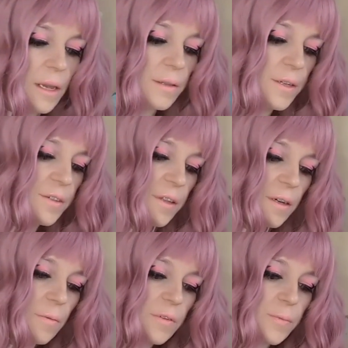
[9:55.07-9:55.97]
This thing
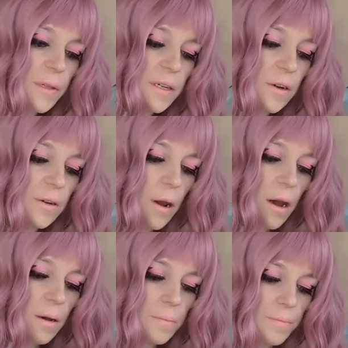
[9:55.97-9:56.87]
was really good.
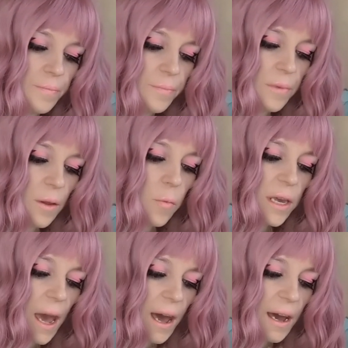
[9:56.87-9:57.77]

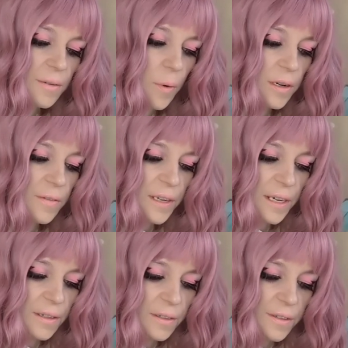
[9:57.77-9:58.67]
We had one of
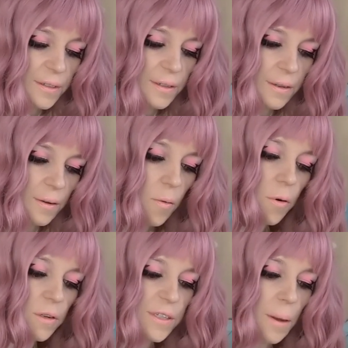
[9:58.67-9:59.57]
these
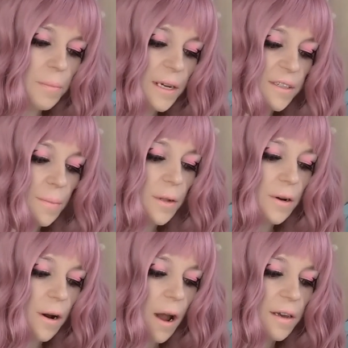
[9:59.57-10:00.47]
or something
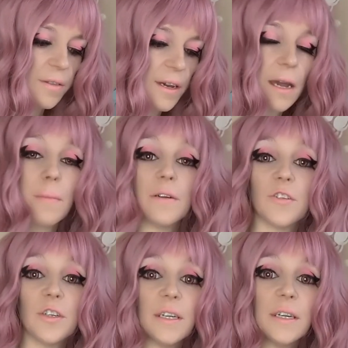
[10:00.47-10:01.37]
similar. I think I
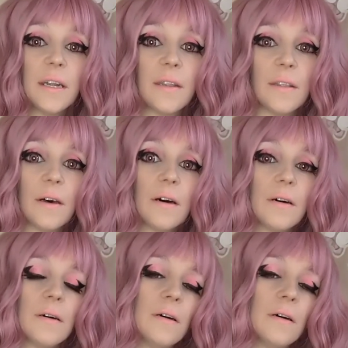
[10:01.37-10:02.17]
mentioned it in the